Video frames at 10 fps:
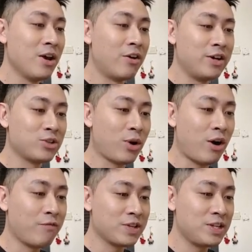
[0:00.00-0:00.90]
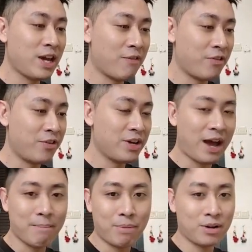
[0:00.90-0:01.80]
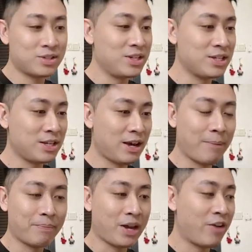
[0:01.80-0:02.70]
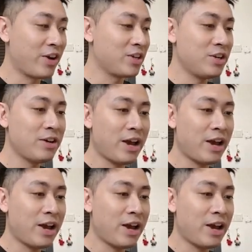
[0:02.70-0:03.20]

Right, so obviously I've already unboxed this guy right here,